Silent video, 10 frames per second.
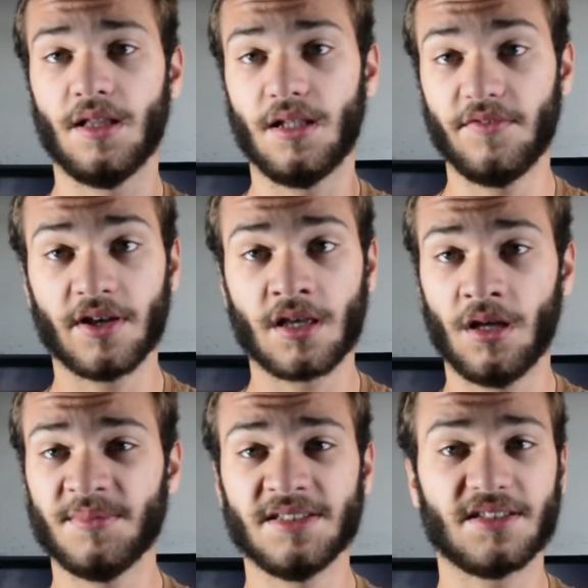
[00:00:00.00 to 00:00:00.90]
leave a
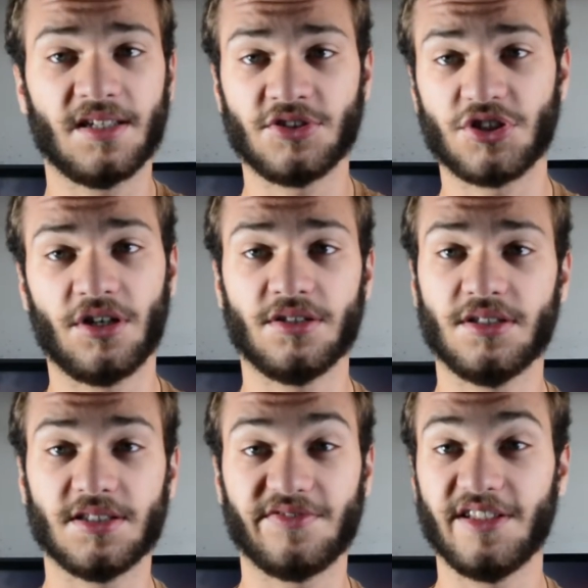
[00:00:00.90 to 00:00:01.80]
comment and share
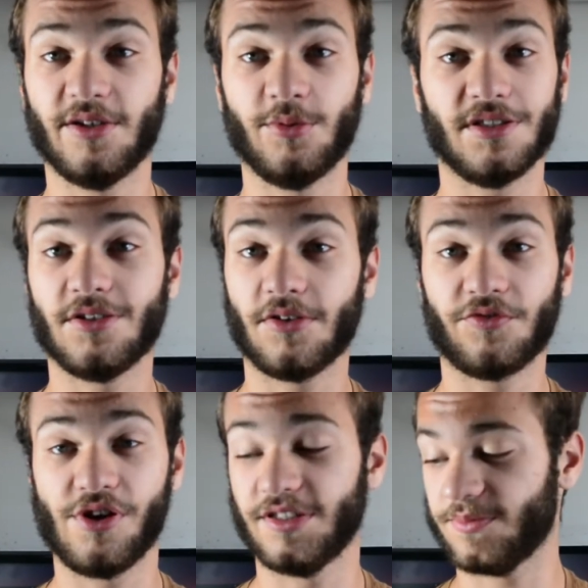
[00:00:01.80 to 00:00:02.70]
this video with your
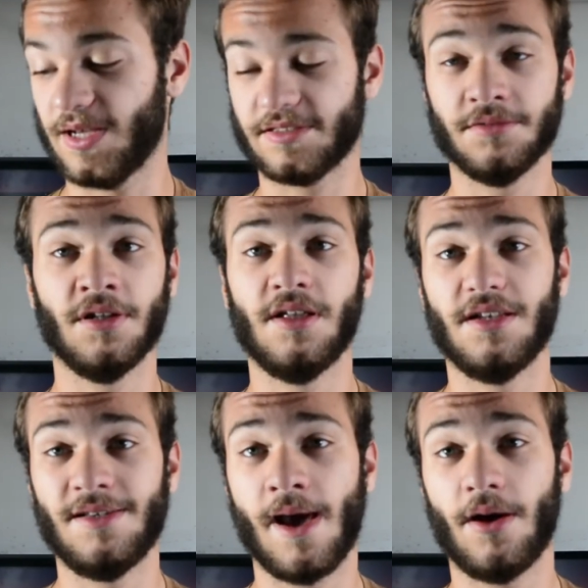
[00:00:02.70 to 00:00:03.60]
friends. But
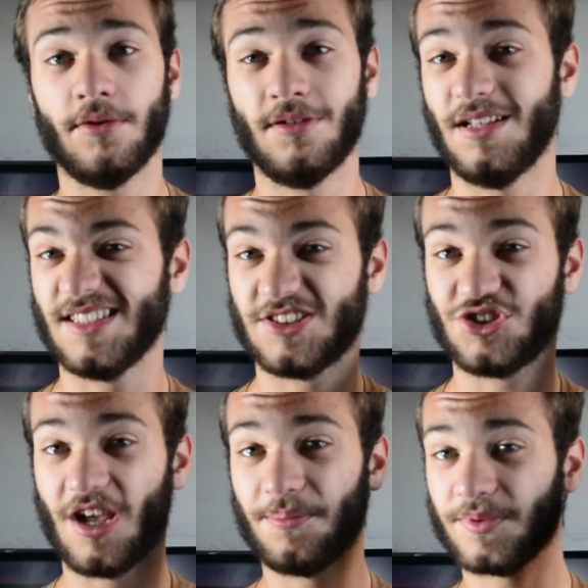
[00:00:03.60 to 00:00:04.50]
now let's
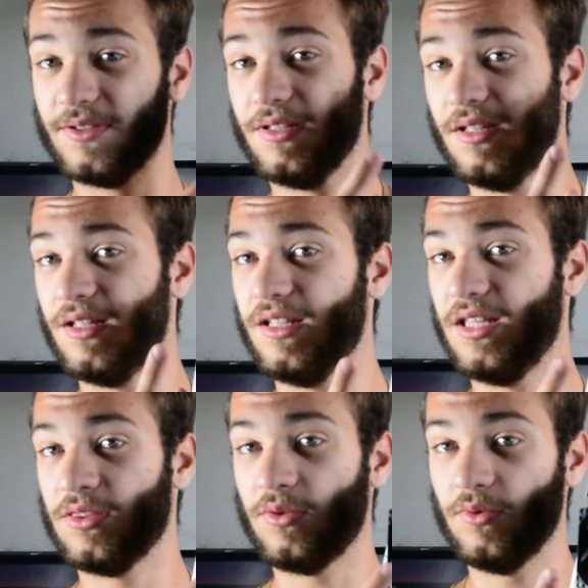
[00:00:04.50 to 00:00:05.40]
jump
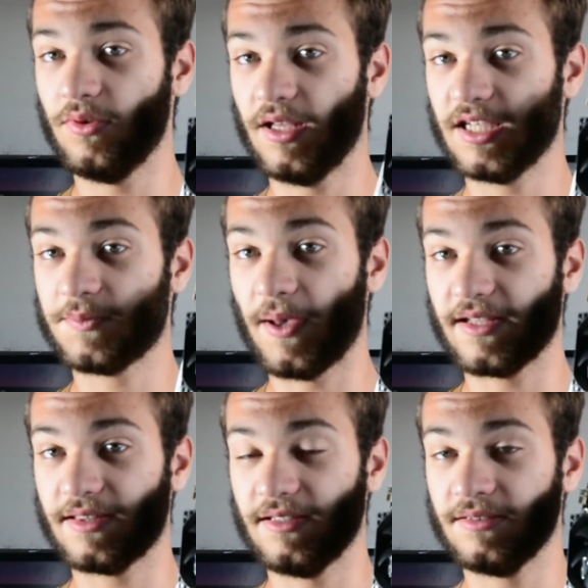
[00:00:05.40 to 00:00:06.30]
into
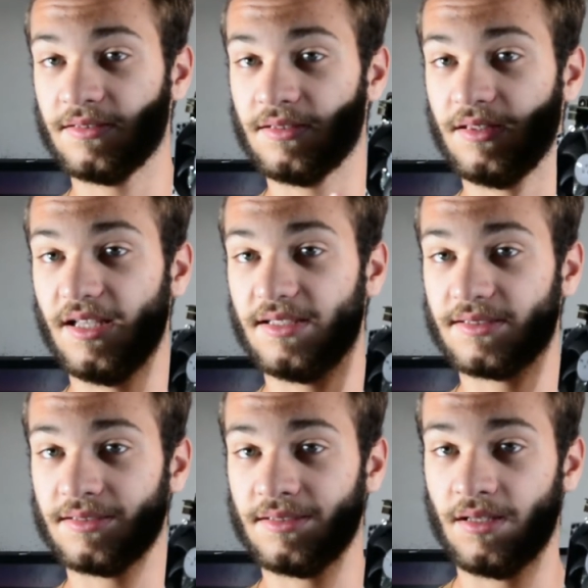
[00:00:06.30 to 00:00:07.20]
expecting
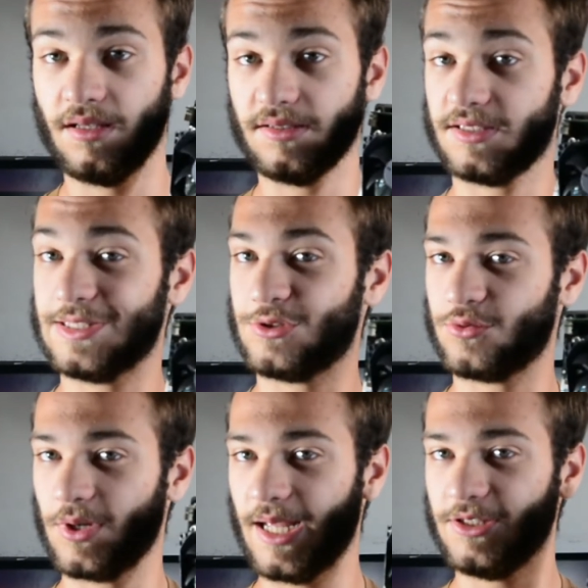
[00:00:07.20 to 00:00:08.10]
this
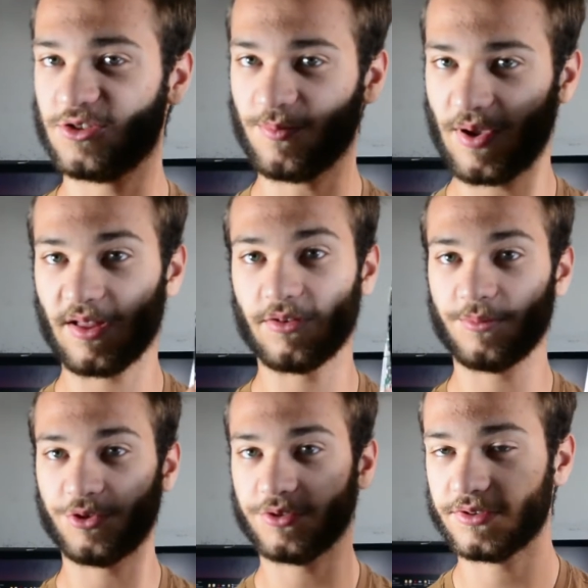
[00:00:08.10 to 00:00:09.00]
strange
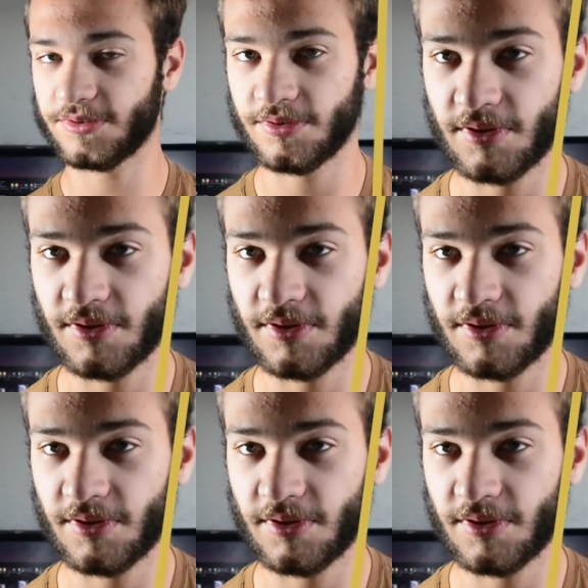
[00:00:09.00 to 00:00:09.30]
motherboard.